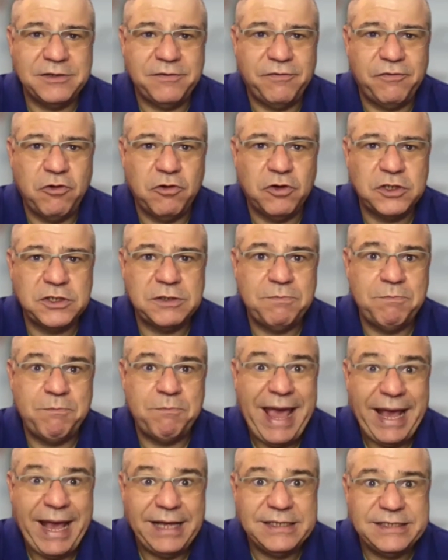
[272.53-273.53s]
Of course,
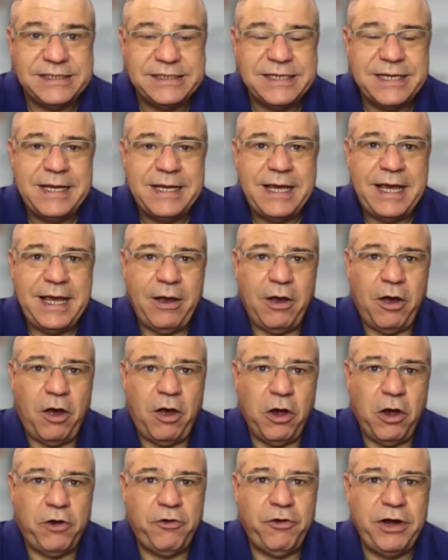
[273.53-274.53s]
banks
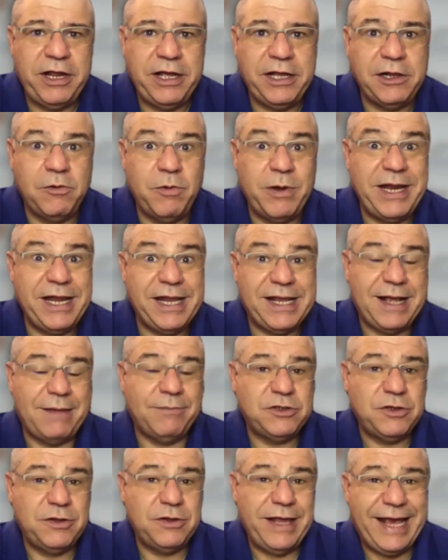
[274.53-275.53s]
are critical when it
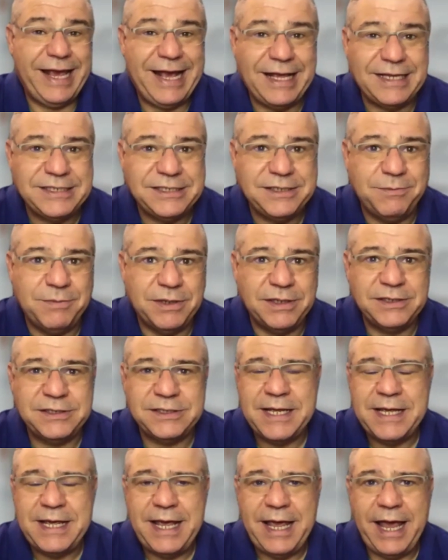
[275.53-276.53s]
comes to their
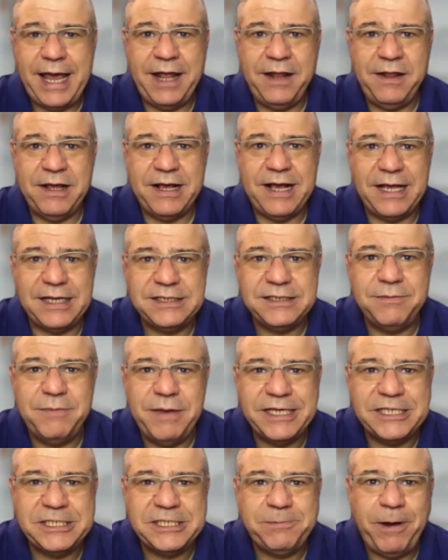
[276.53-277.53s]
customers, and the customer
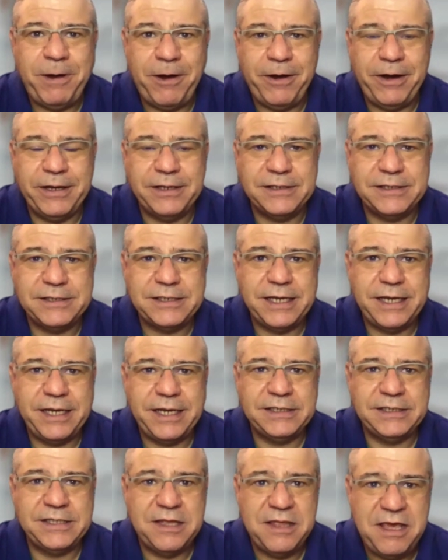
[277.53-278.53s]
experience
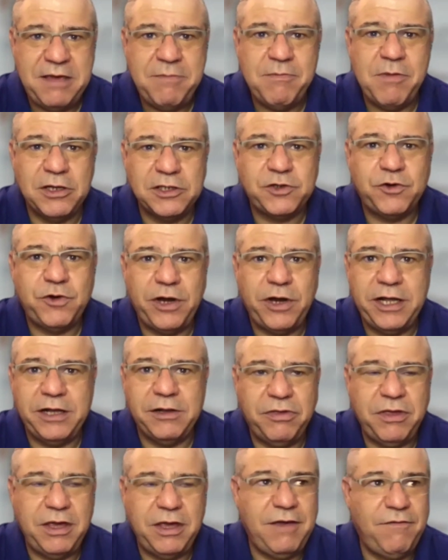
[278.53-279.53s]
is the most
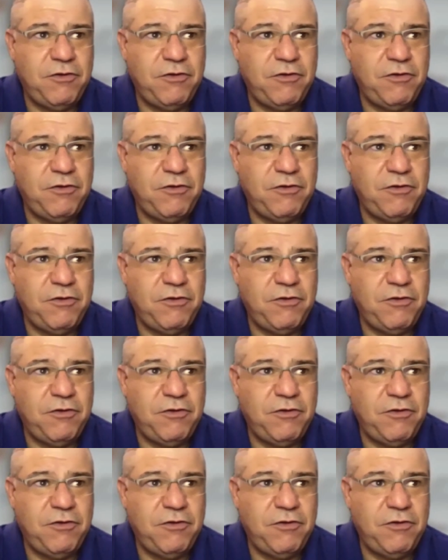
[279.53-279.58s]
critical thing.